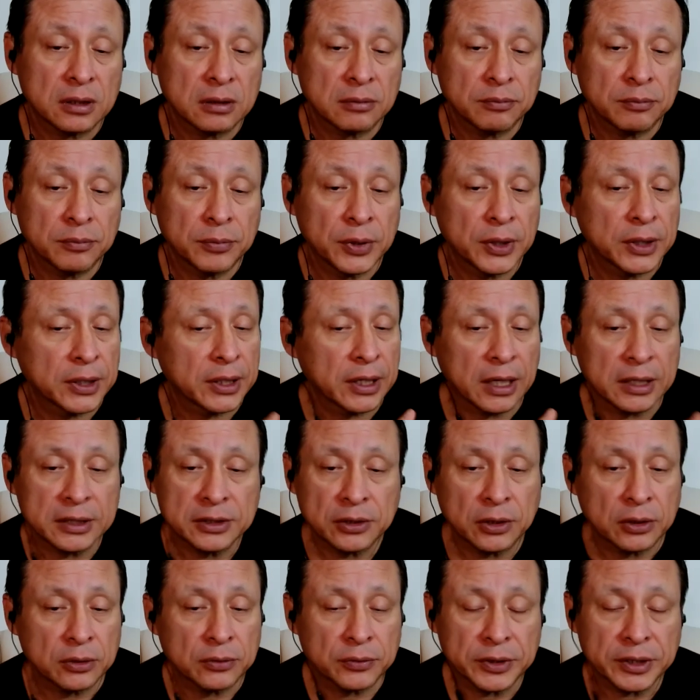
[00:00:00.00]
but I
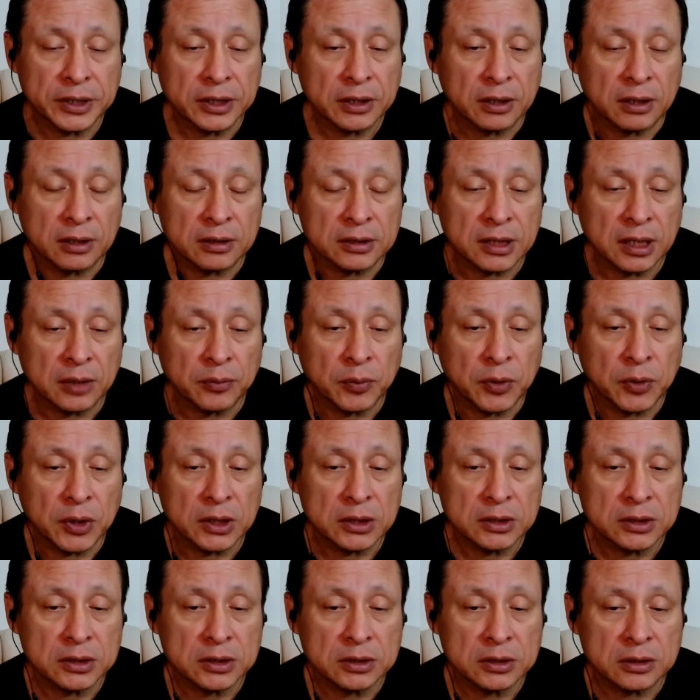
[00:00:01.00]
don't read Kant that
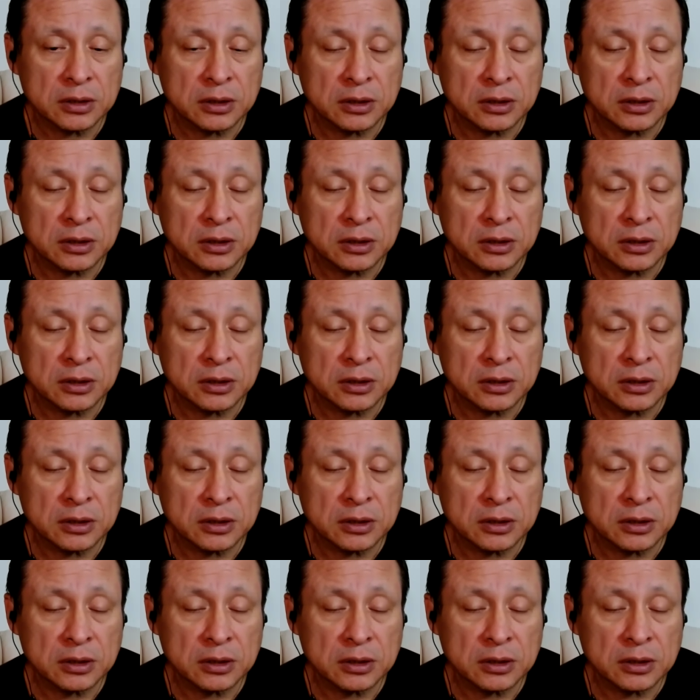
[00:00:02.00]
much.